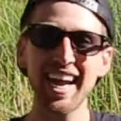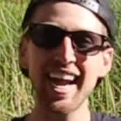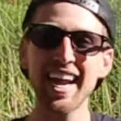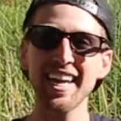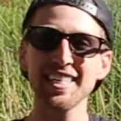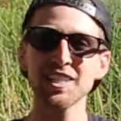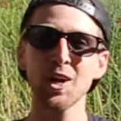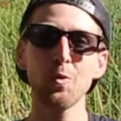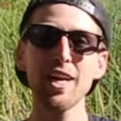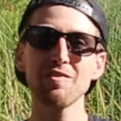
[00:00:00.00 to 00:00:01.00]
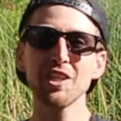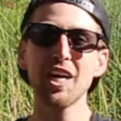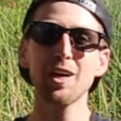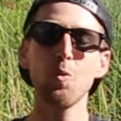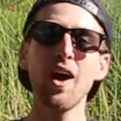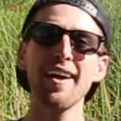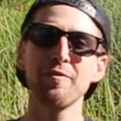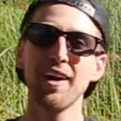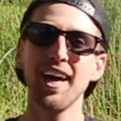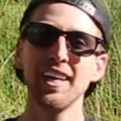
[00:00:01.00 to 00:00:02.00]
And we have a lot of
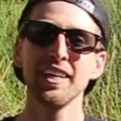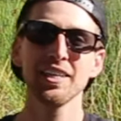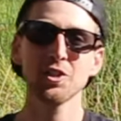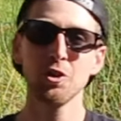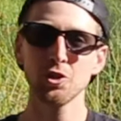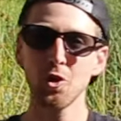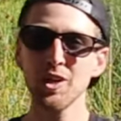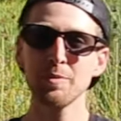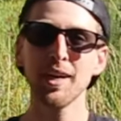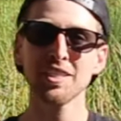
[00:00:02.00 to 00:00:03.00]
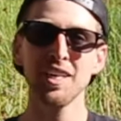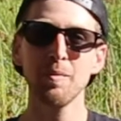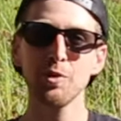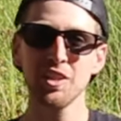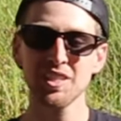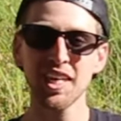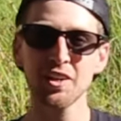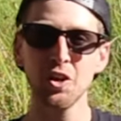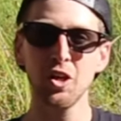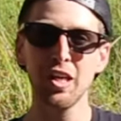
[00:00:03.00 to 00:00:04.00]
Wi-Fi, so it's always messing up with the
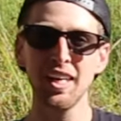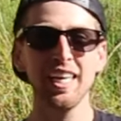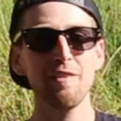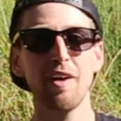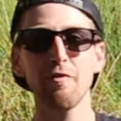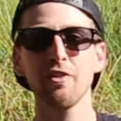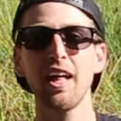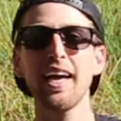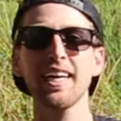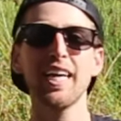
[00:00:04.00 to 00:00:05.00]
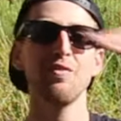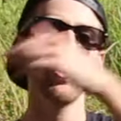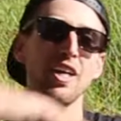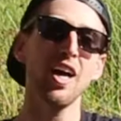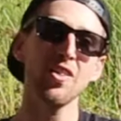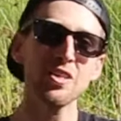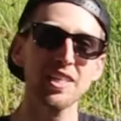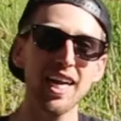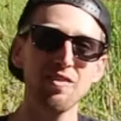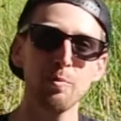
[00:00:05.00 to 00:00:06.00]
signal. If I fly kind of on the other
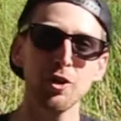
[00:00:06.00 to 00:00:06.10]
side of a